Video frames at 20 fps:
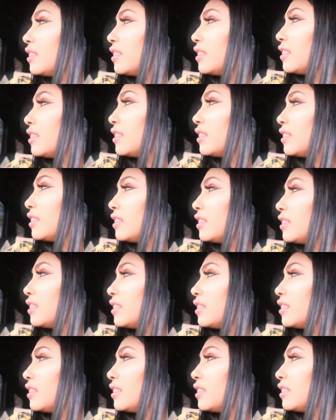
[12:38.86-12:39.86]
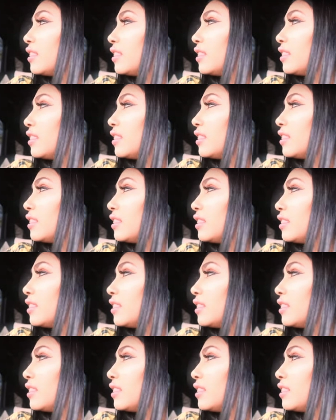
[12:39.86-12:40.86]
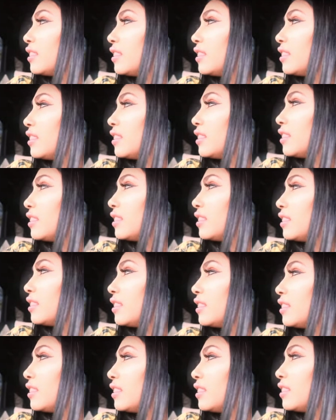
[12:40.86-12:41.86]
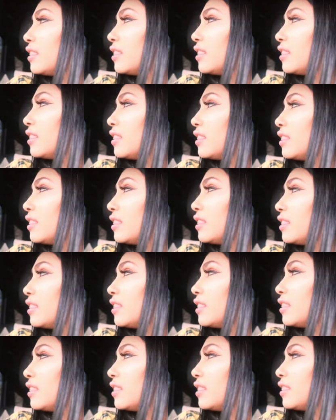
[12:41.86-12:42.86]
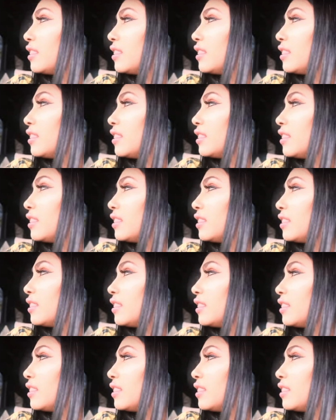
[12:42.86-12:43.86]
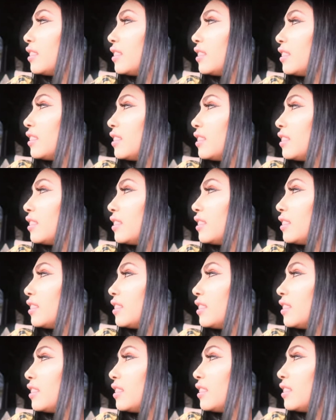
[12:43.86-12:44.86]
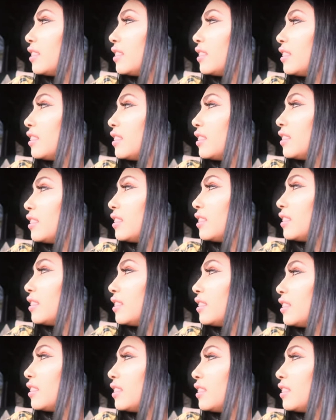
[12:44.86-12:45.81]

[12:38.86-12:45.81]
This person isn't speaking.